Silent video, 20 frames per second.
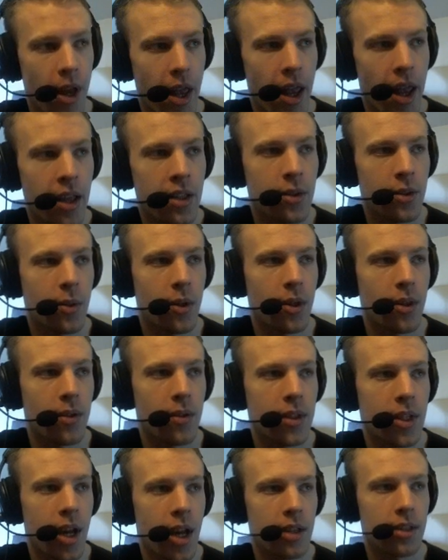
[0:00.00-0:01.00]
8 worth of
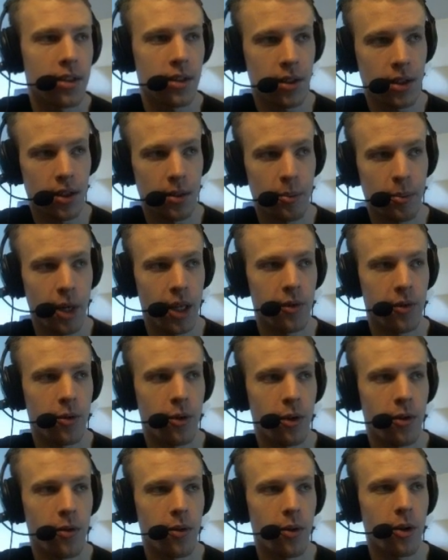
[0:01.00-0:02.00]
stats by the
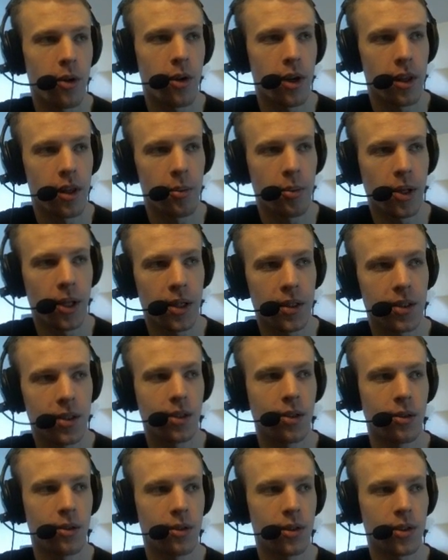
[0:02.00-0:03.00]
4/4 and then
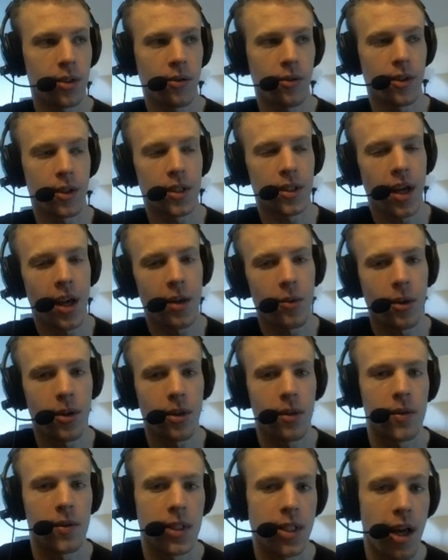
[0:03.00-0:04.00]
+2, so for 10
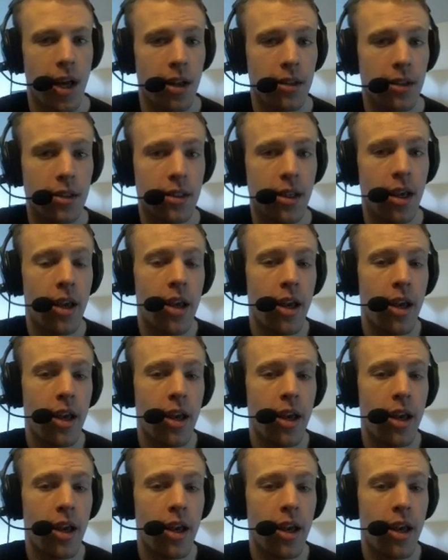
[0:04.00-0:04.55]
worth of stats.